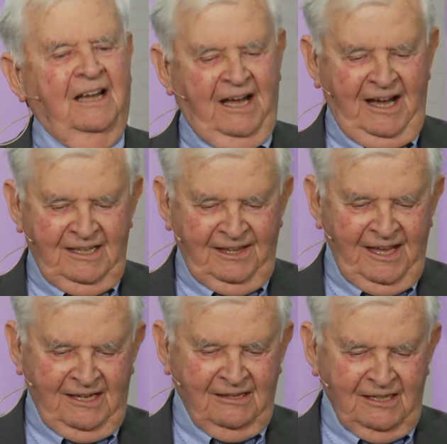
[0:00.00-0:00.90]
I
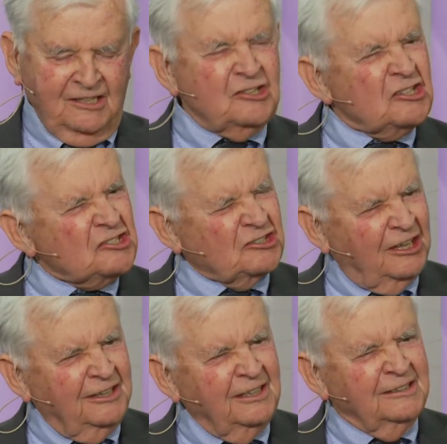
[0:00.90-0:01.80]
think
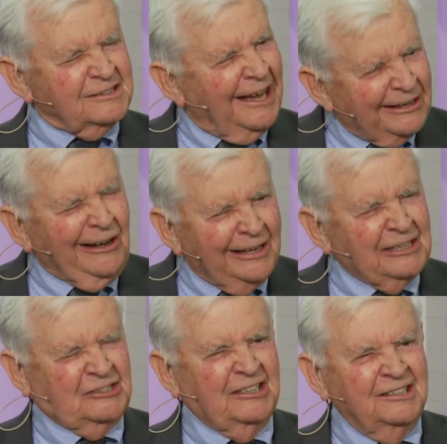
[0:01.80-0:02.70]
Christian
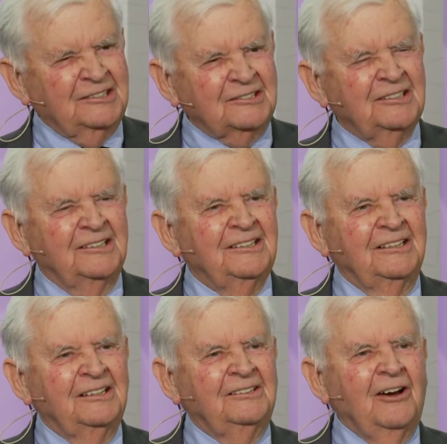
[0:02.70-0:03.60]
psychologists
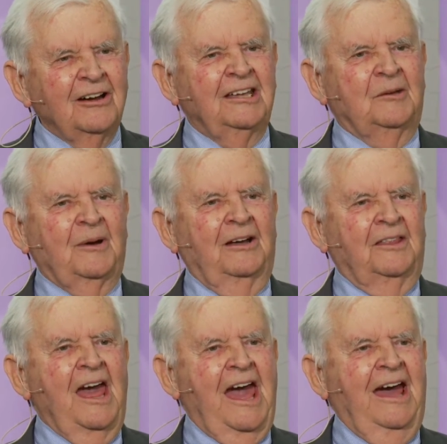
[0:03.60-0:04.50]
talking about
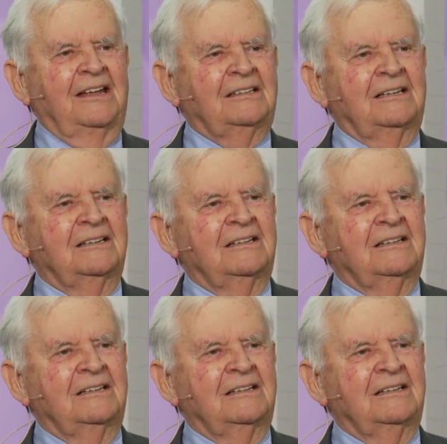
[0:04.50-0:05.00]
that,